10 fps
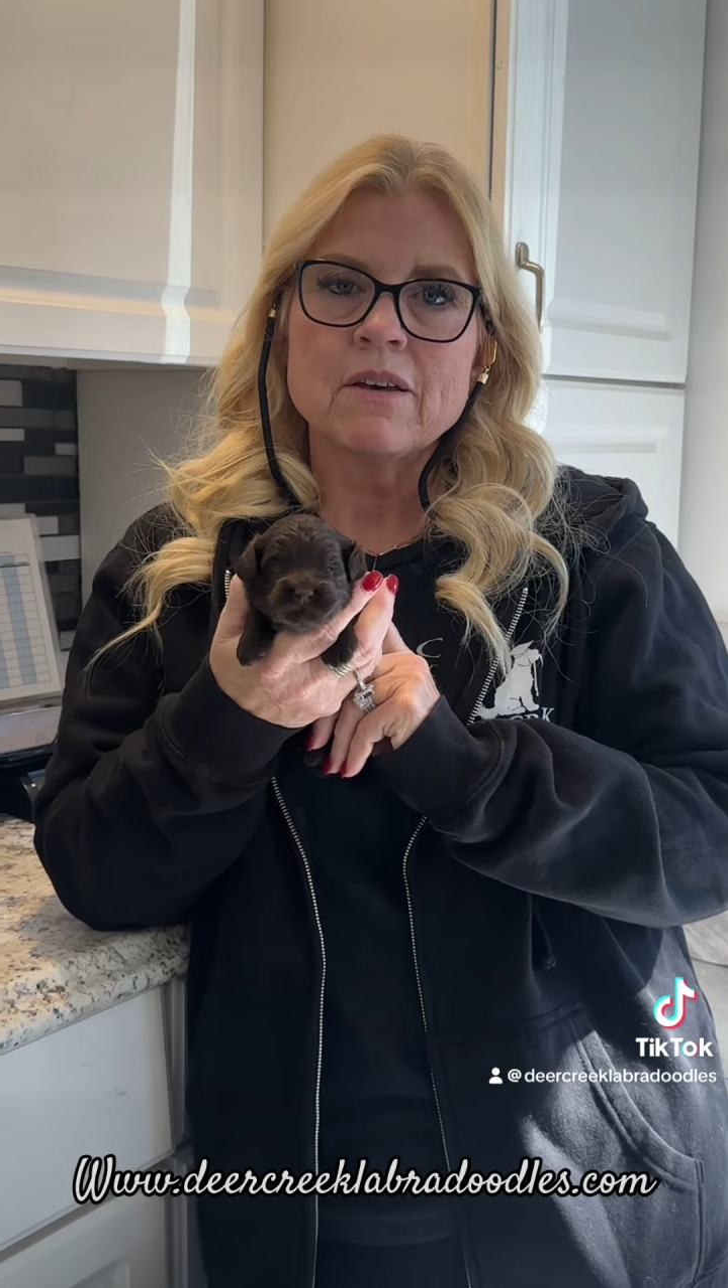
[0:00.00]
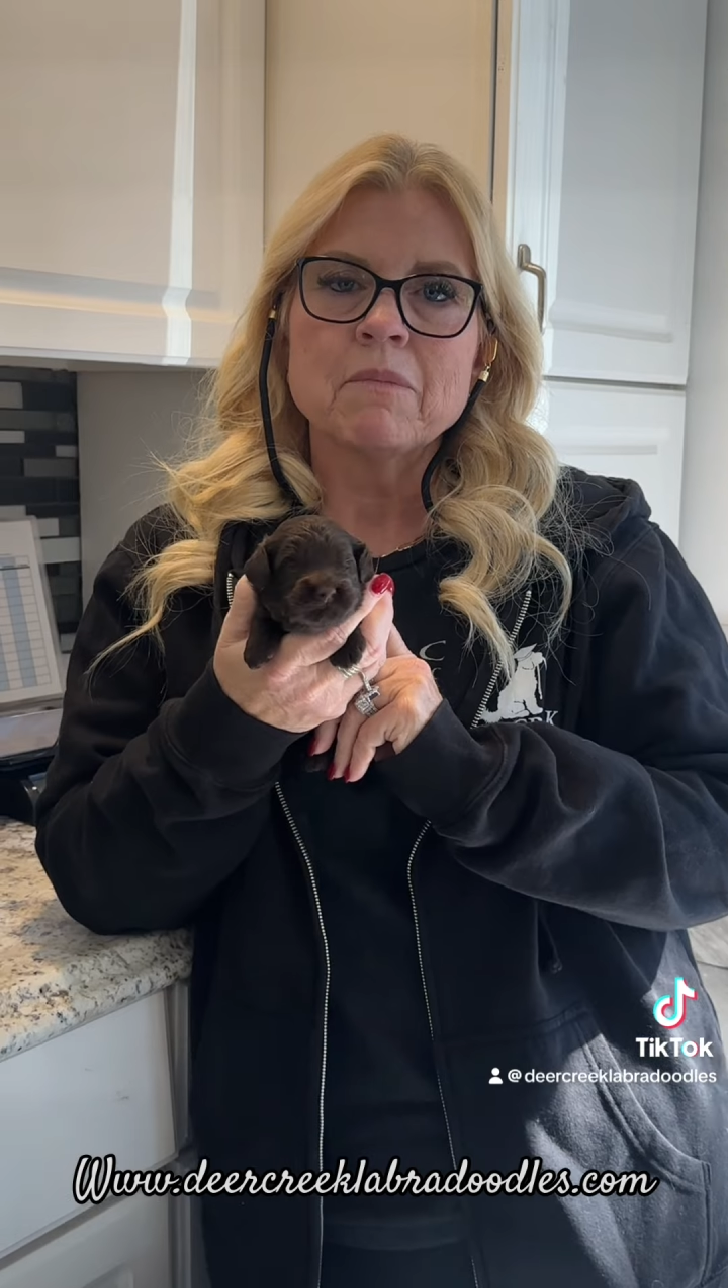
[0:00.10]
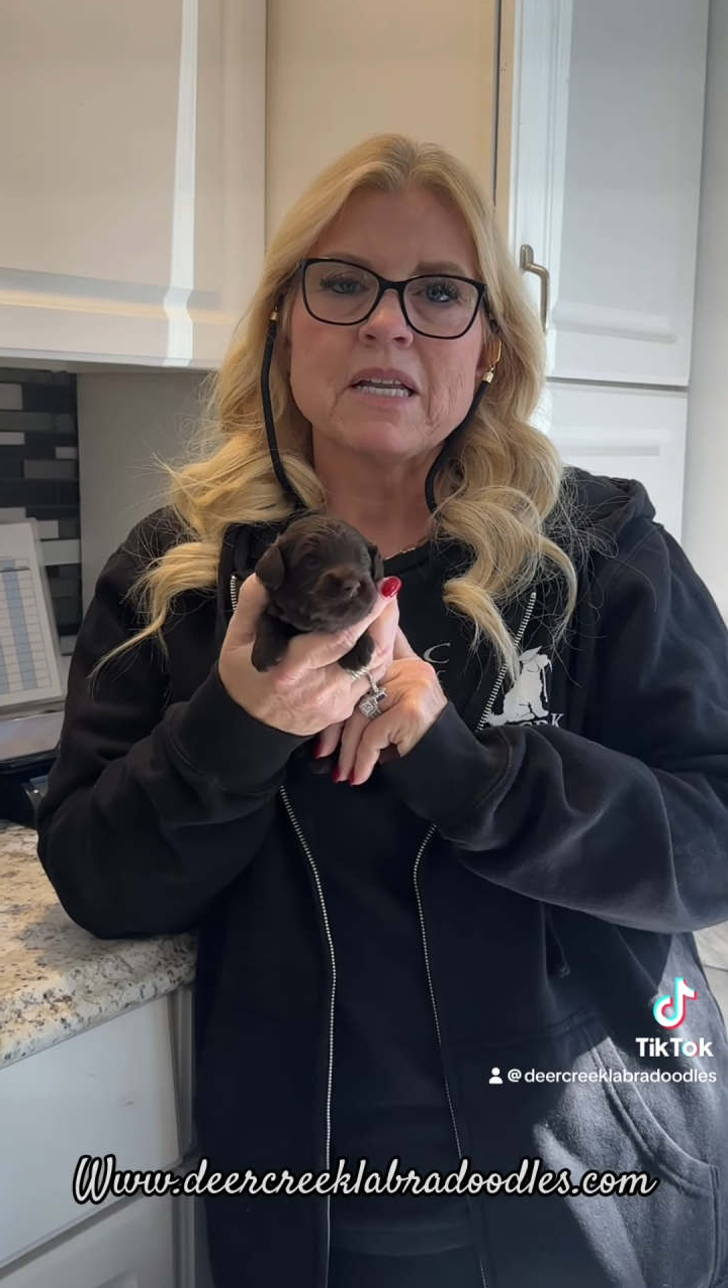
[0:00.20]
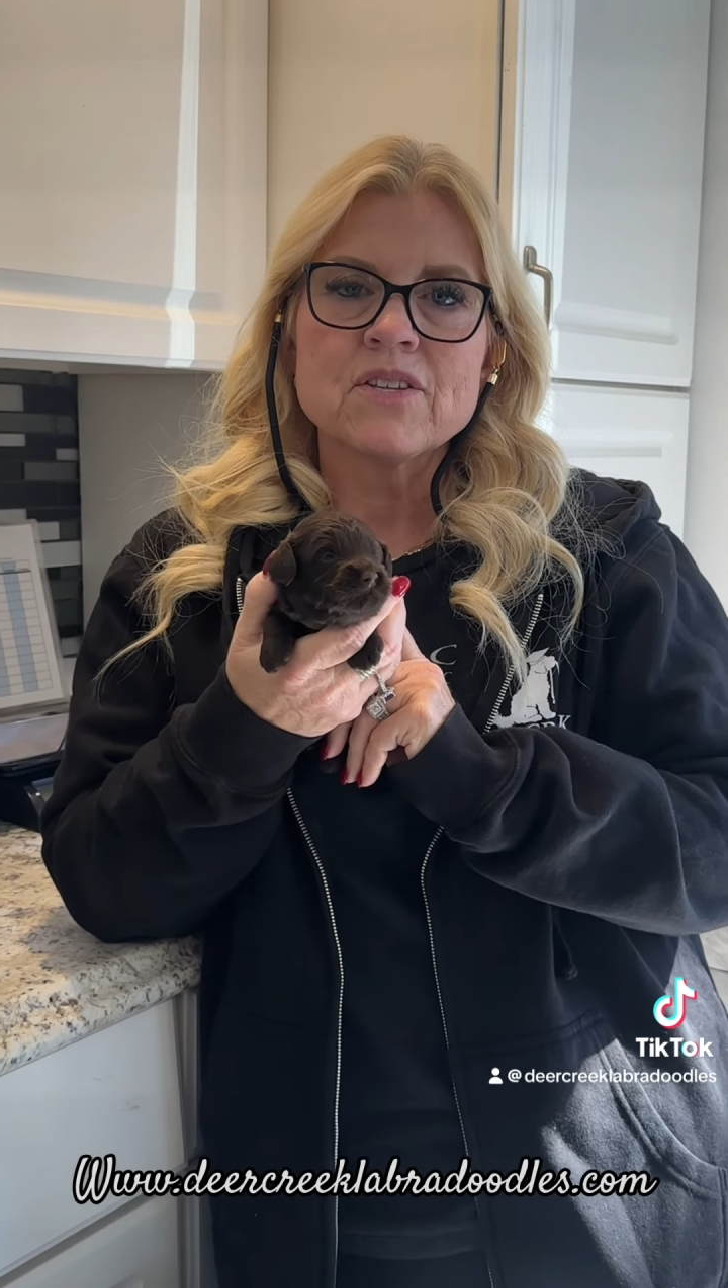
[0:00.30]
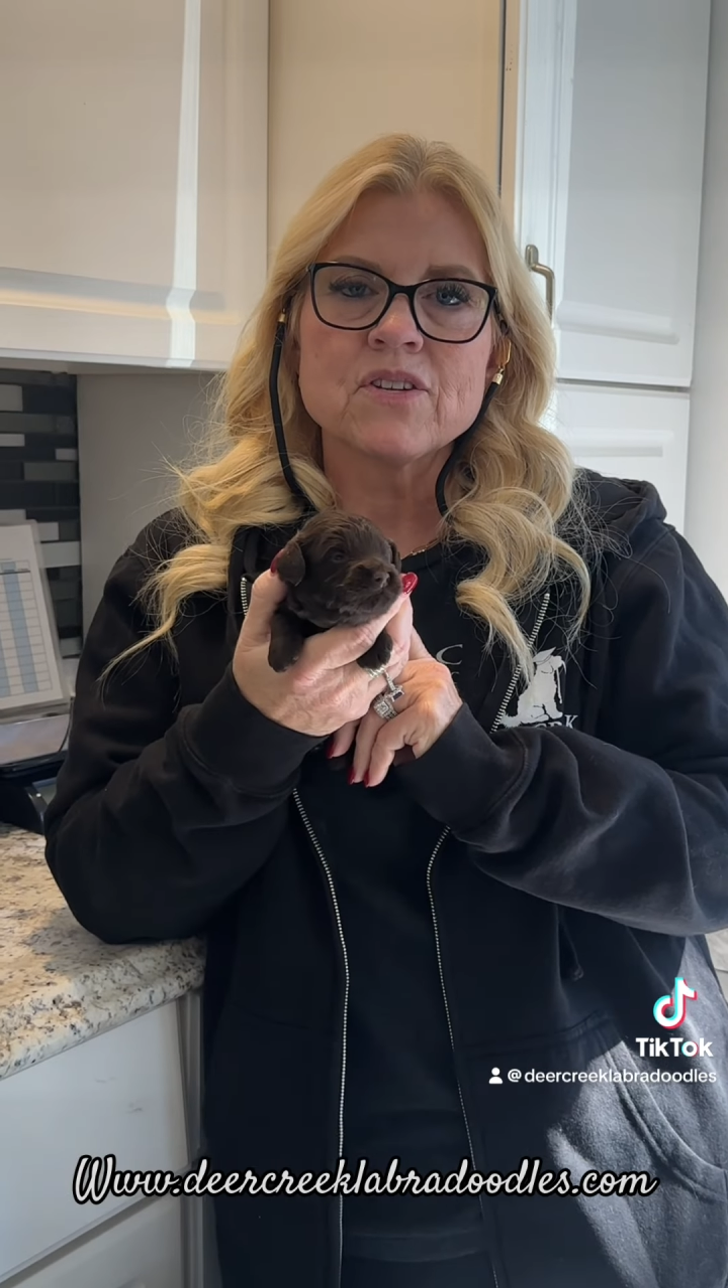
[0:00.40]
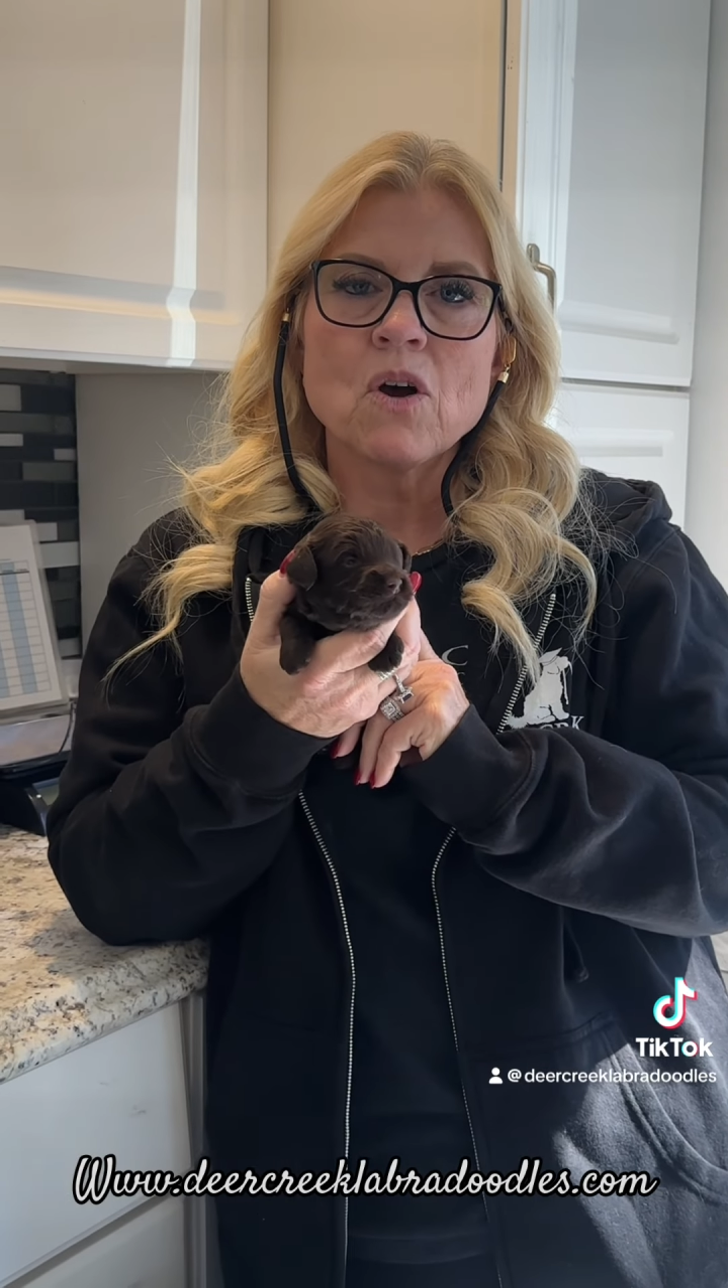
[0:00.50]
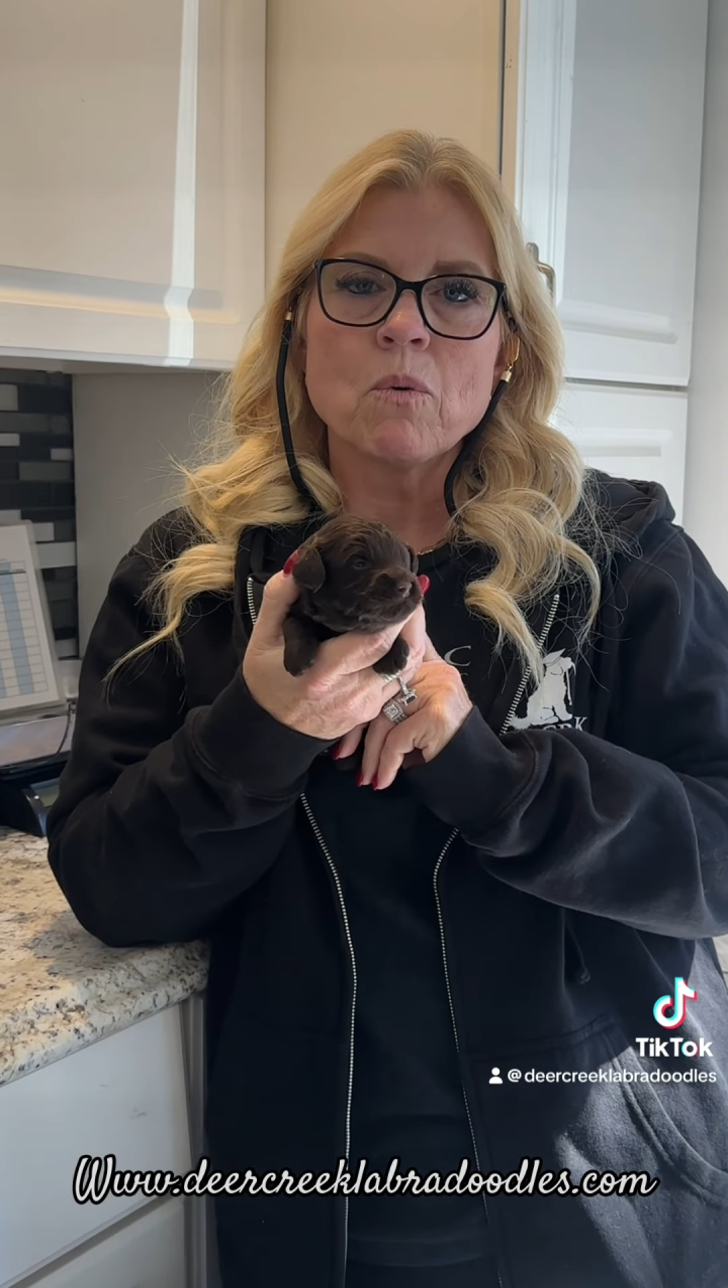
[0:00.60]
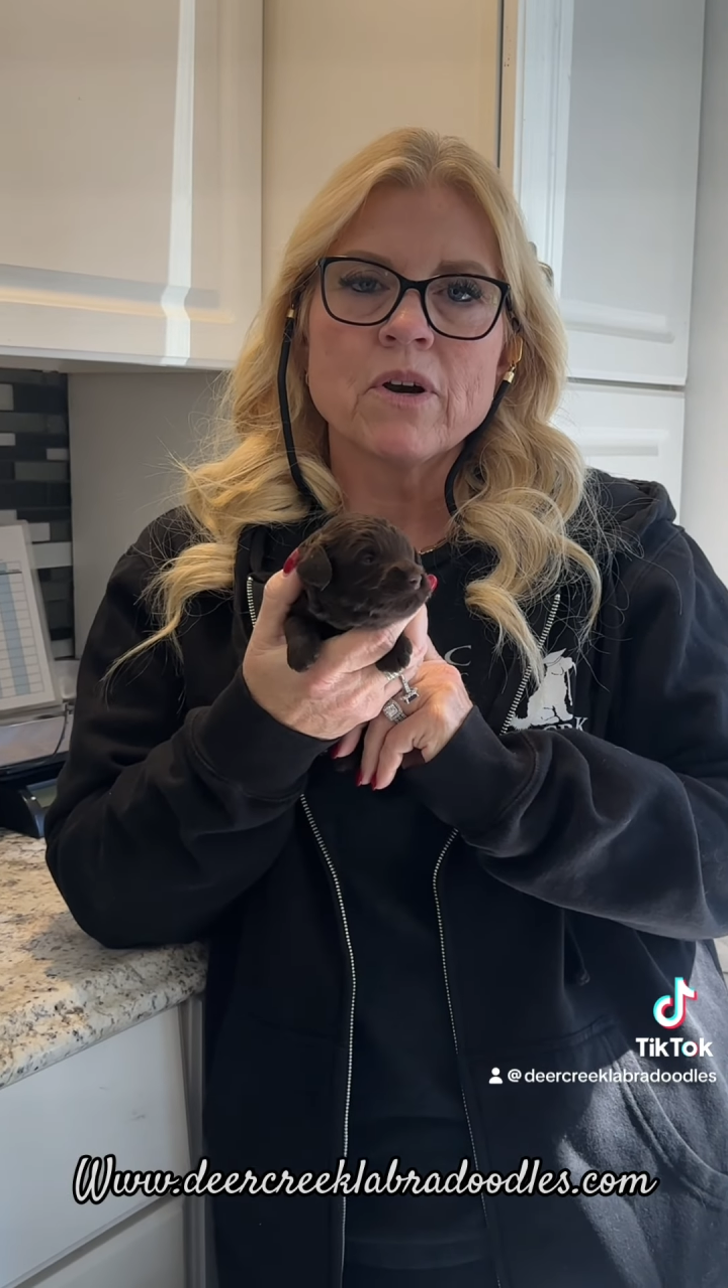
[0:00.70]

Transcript: Let us know where